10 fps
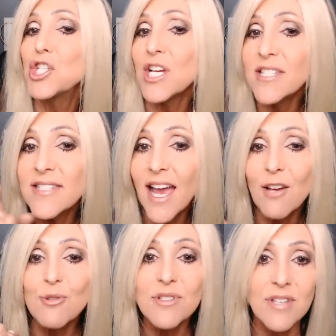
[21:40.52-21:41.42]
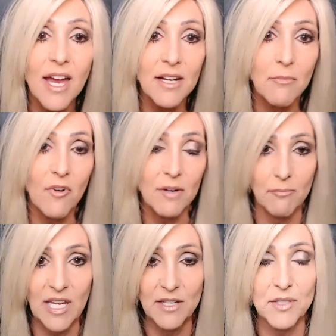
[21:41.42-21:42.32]
just outside of
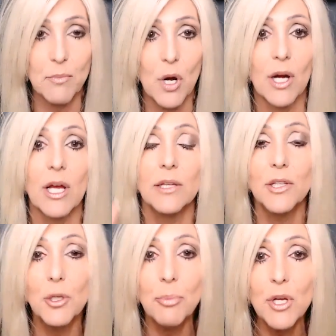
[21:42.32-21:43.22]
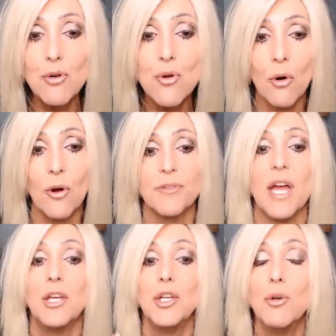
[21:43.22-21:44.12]
Eastmark, a little bit north,
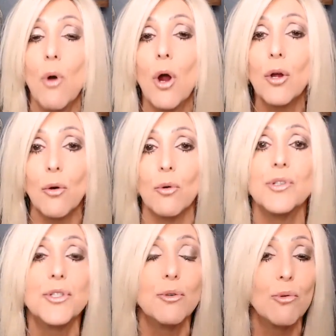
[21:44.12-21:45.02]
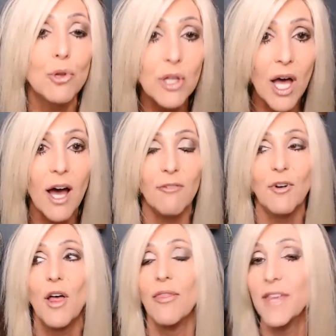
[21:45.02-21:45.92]
and you are going to
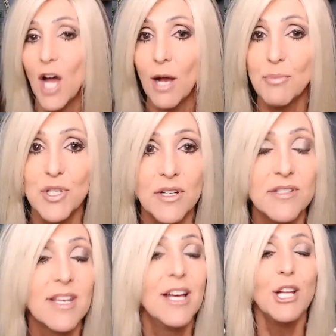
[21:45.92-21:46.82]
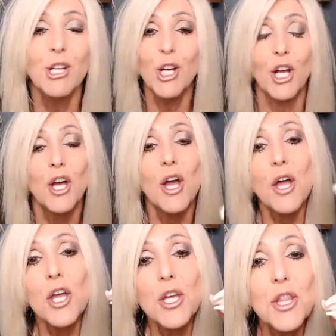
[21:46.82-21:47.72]
love the options. Look,
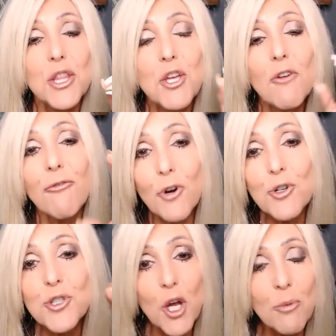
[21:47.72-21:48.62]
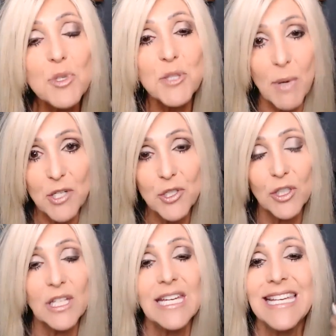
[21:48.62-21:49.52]
your first home
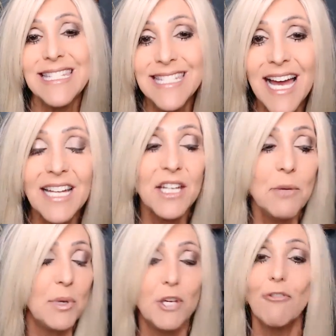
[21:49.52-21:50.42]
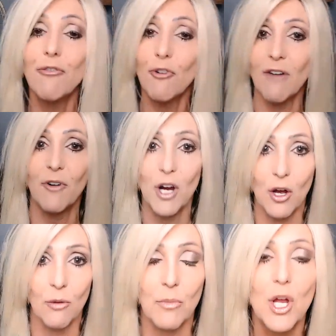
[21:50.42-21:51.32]
especially is not going to be your forever
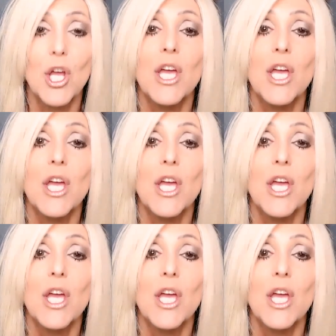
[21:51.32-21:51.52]
home.